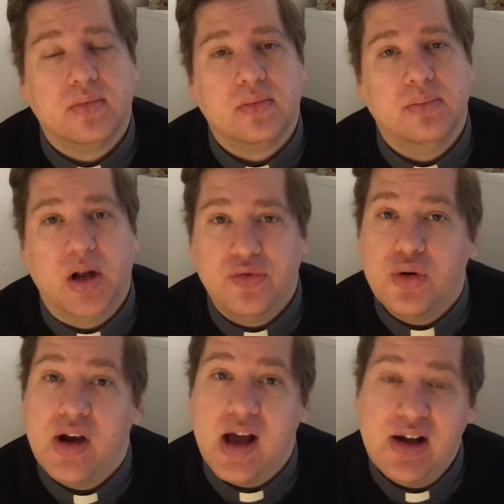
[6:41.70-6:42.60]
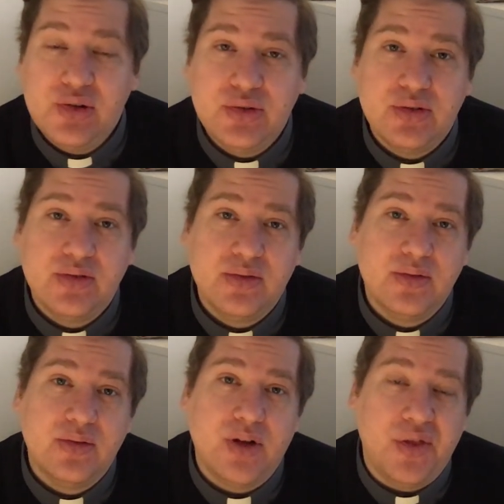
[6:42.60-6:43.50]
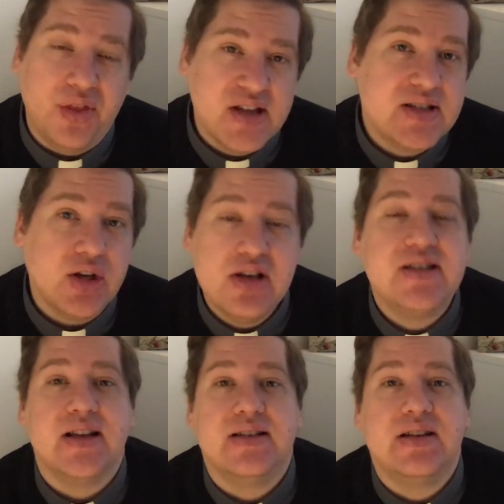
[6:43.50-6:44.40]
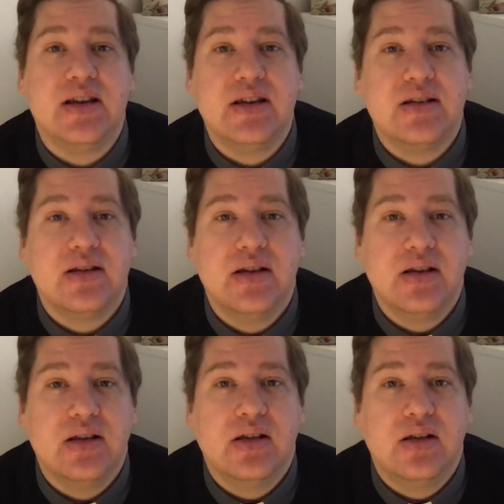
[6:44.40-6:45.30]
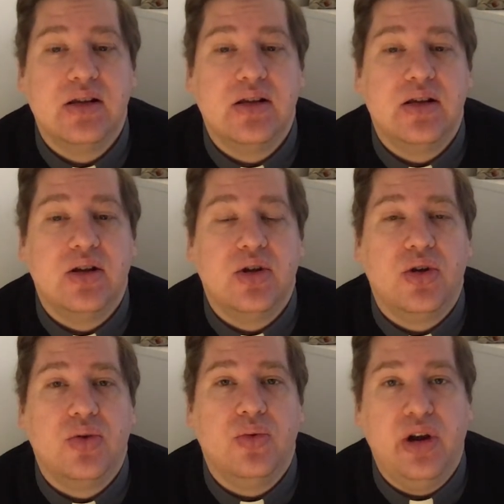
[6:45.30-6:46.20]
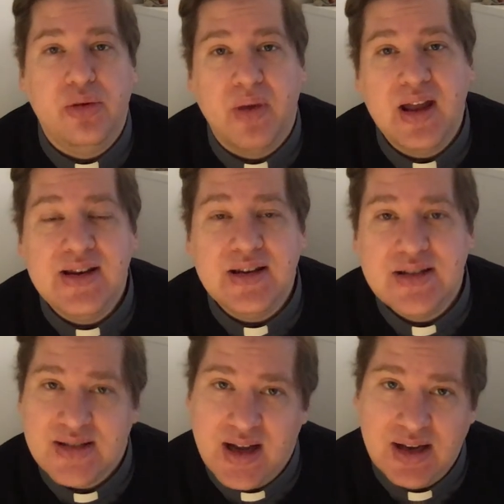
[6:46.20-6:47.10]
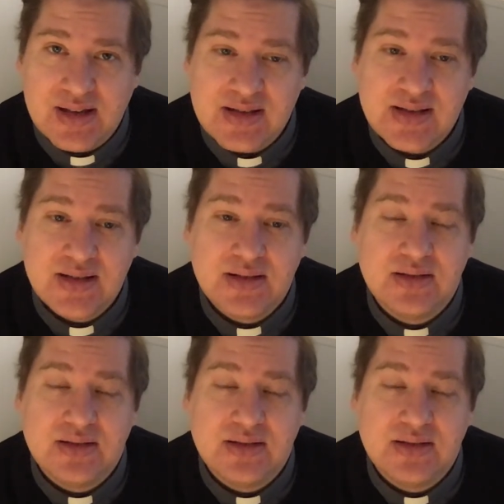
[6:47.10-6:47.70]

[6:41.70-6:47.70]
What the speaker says: But for now, on this Holy Saturday, we remain in silence,